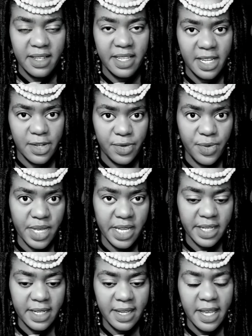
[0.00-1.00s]
They can do
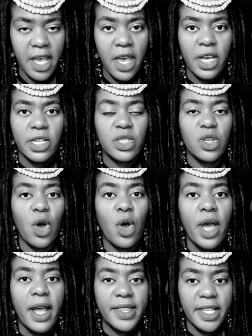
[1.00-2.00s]
that.
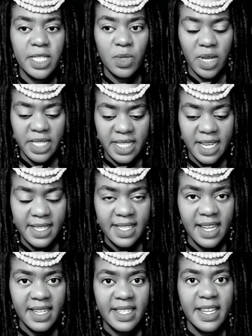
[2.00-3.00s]
So this was
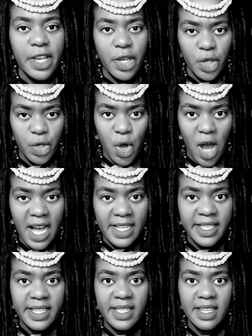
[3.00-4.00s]
just that. Your
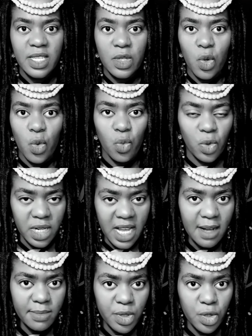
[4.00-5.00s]
ancestors will
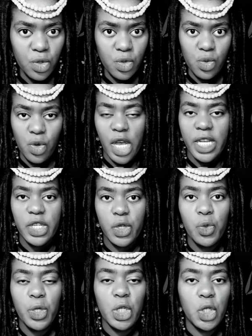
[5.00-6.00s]
come to you
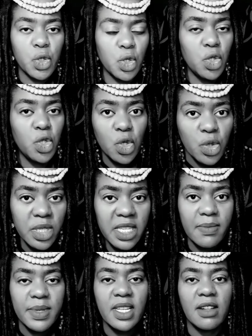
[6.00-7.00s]
to introduce
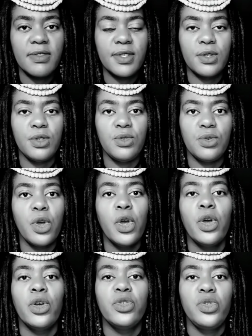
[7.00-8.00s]
themselves to you.
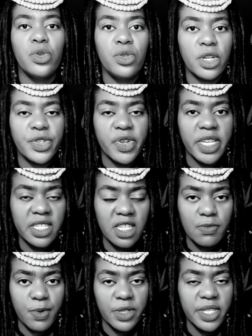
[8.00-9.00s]
Do not rush
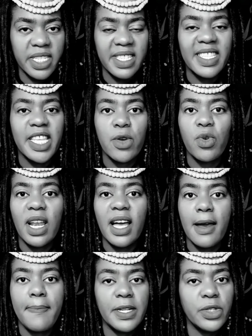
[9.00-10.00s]
this process. They will
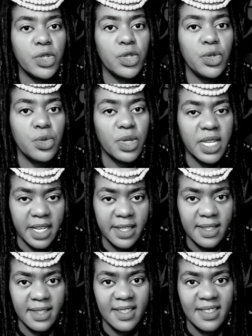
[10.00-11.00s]
happen to you,
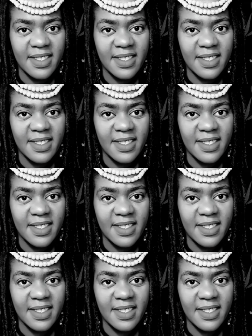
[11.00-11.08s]
guys.